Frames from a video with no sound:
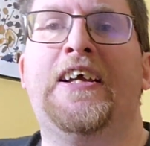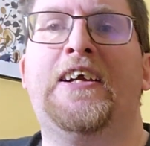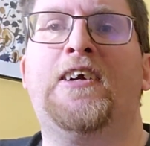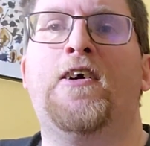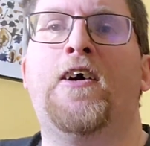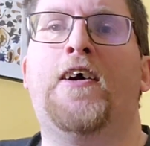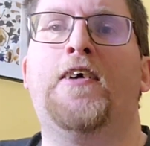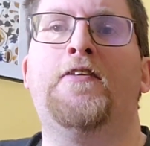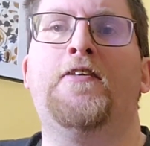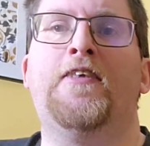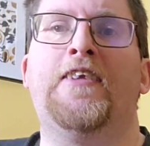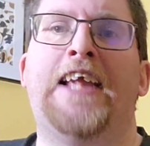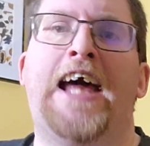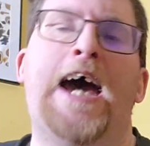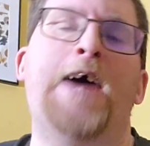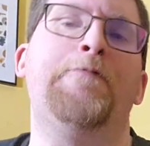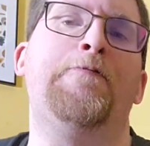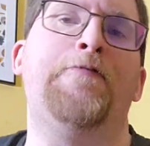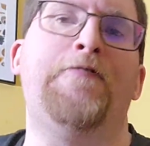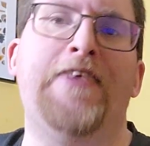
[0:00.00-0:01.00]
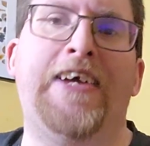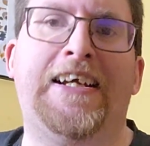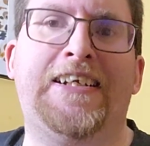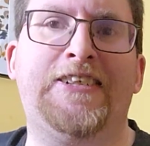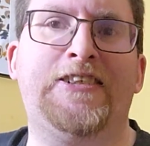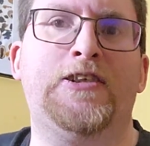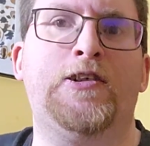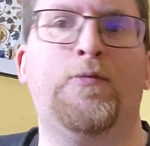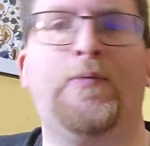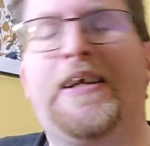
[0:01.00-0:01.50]
called
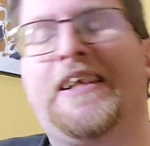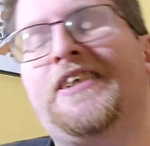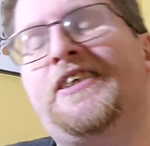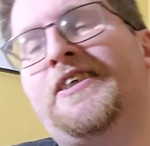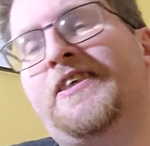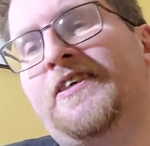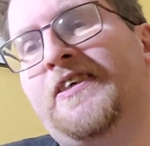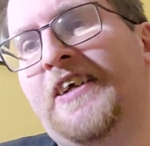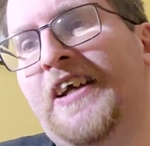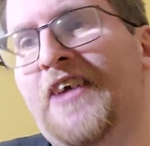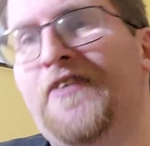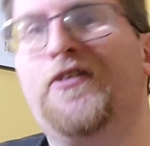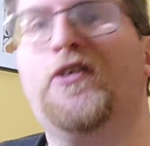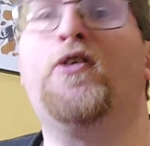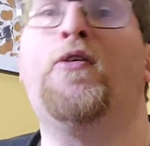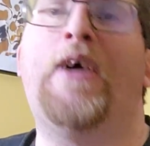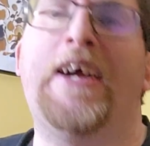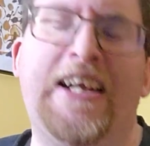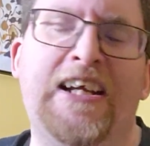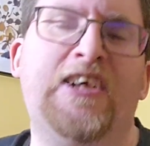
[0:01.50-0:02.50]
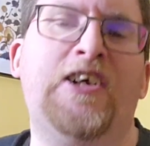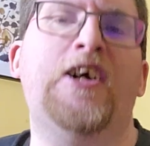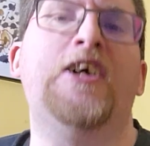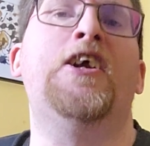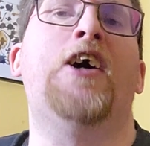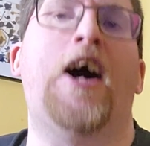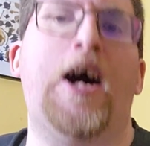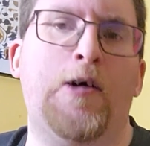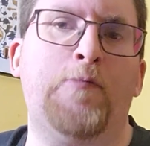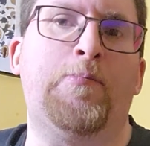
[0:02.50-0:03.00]
Ladfish, which is quite a
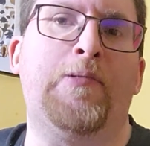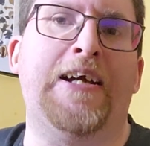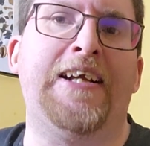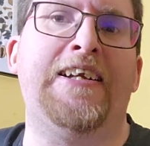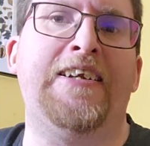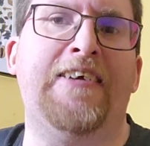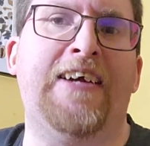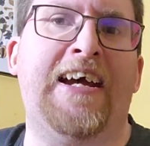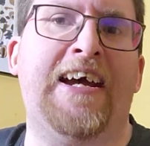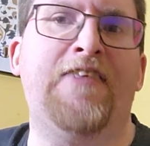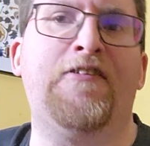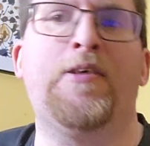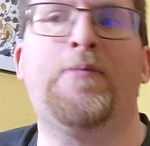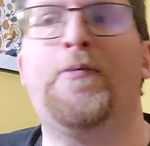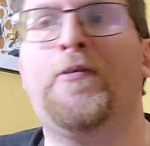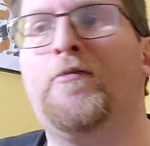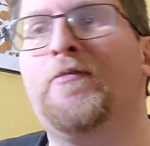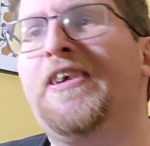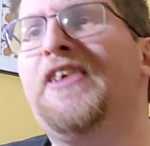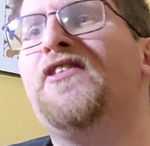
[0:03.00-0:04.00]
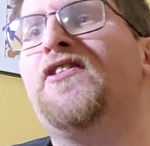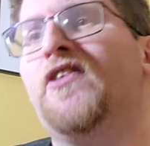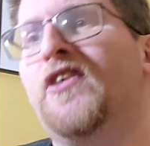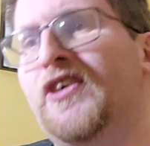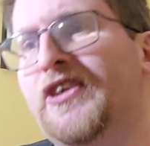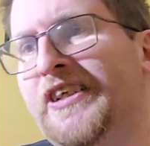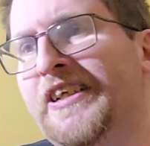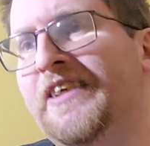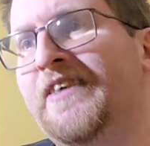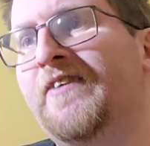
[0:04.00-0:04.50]
good hot plate, as I've been
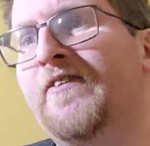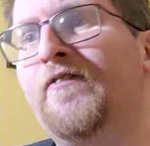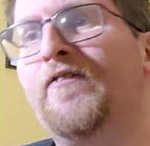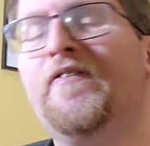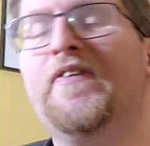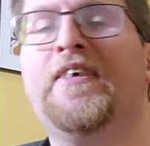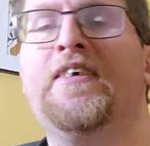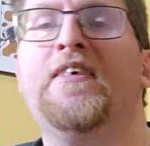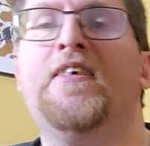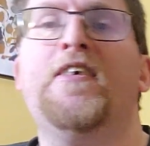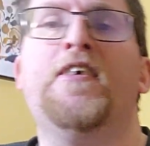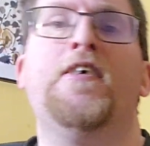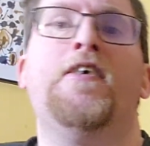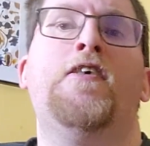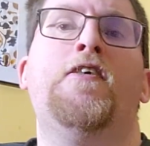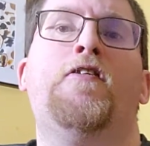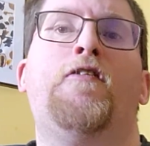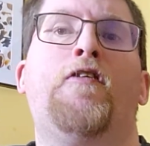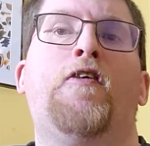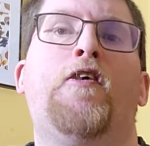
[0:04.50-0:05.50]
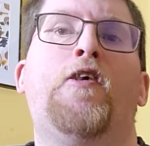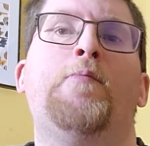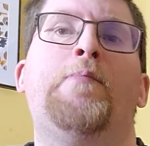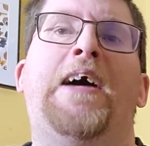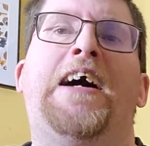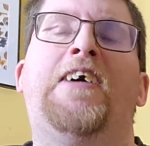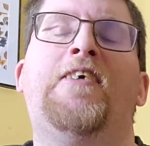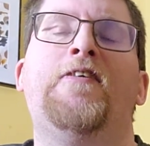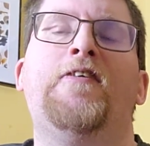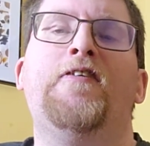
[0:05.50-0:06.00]
researching for
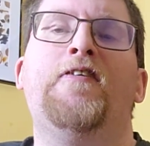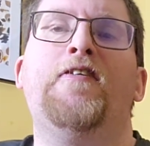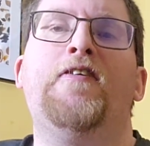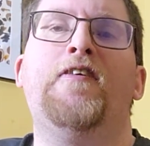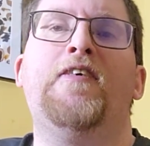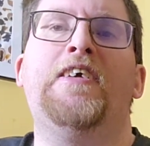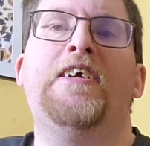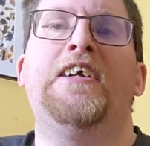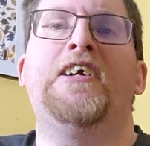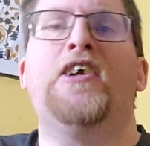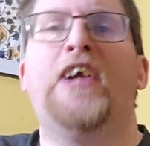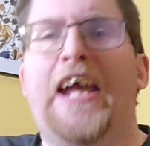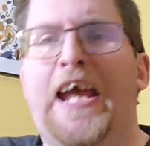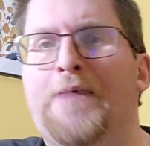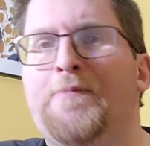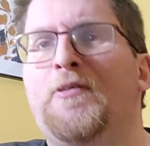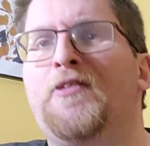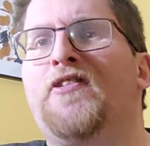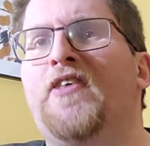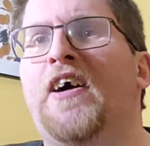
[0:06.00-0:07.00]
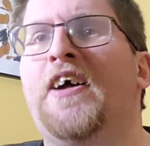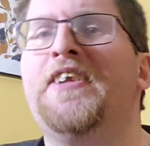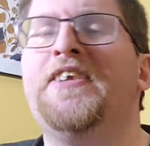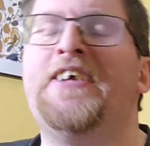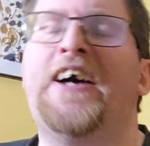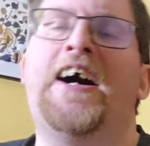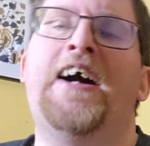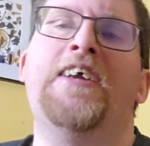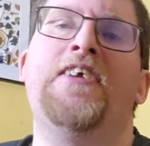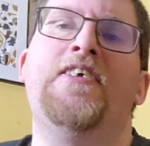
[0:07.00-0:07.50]
about
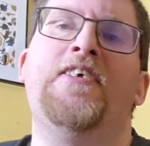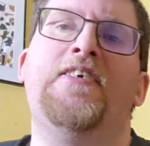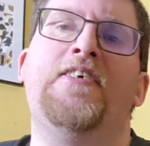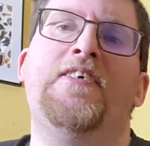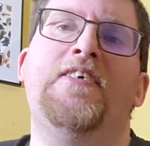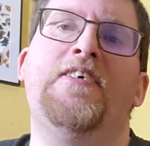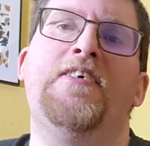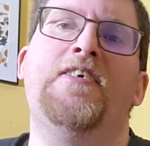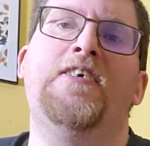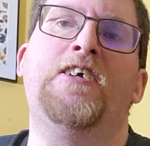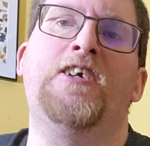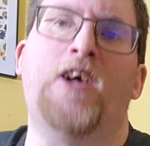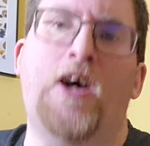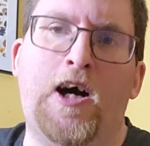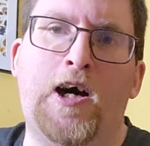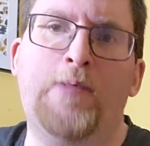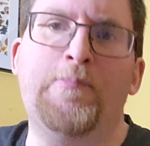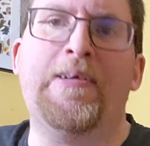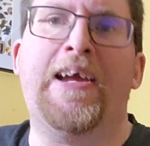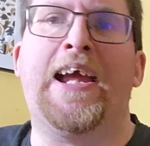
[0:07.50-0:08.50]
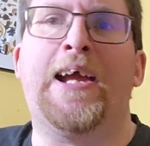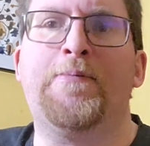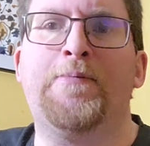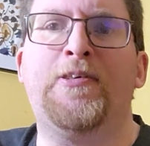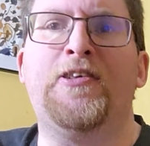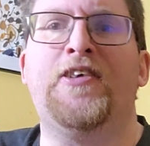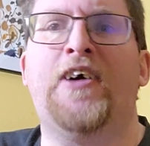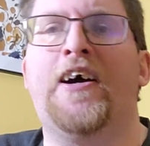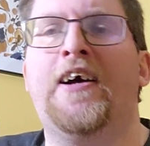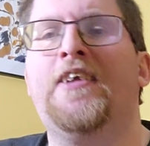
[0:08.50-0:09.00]
Amazon.com,
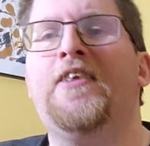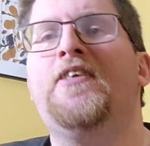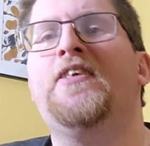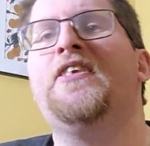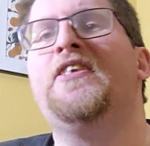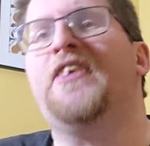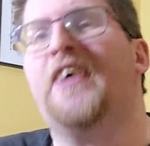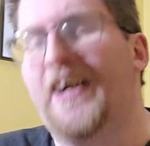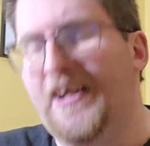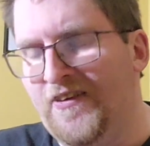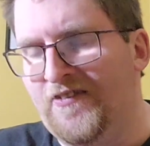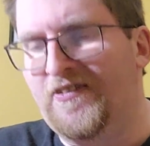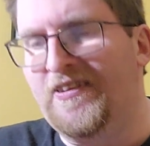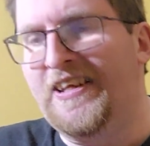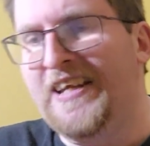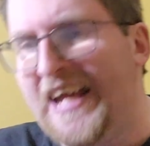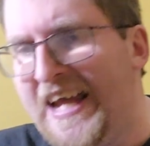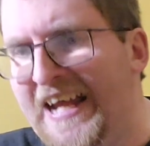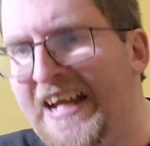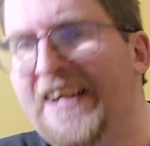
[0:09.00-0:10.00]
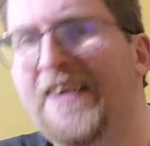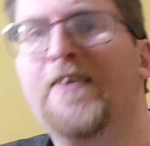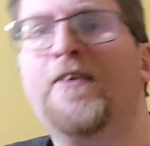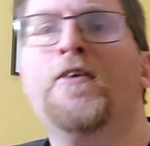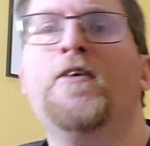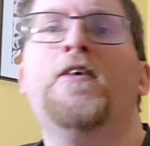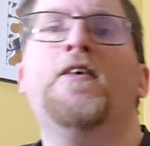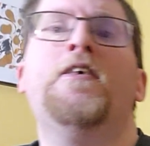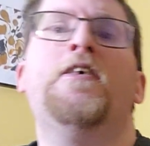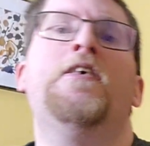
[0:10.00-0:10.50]
Amazon.ca
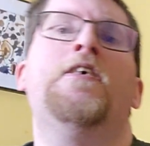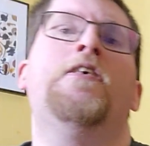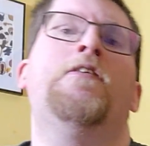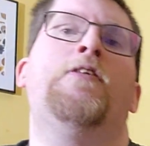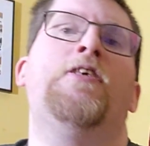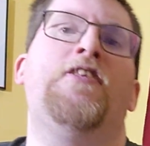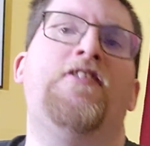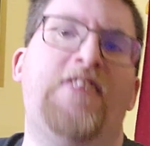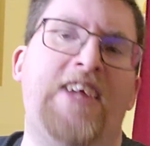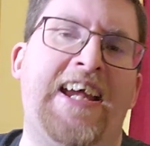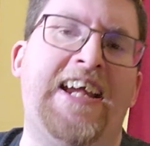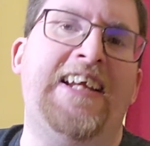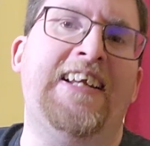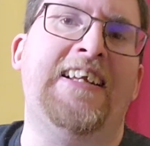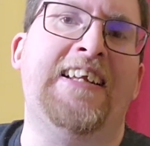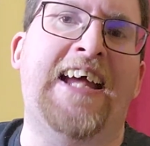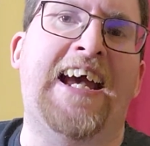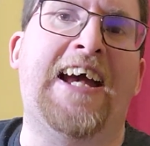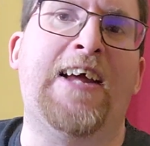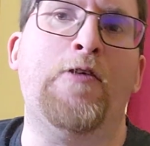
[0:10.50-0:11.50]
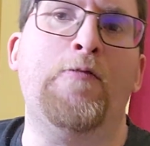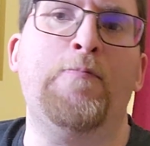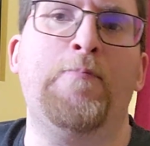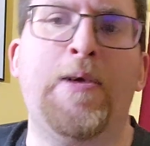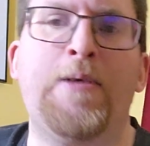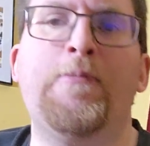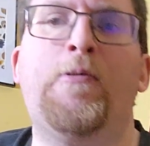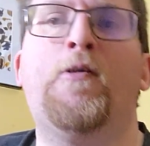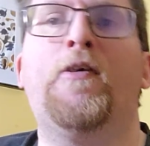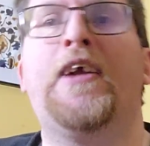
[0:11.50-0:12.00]
was saying that
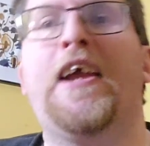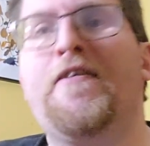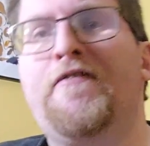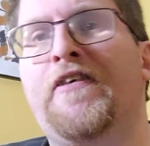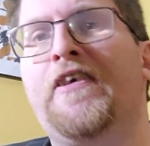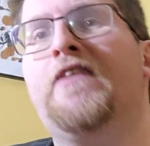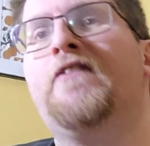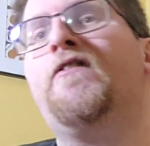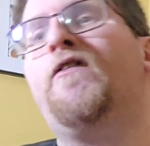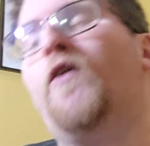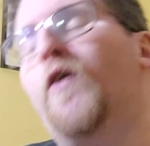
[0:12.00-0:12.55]
people were giving it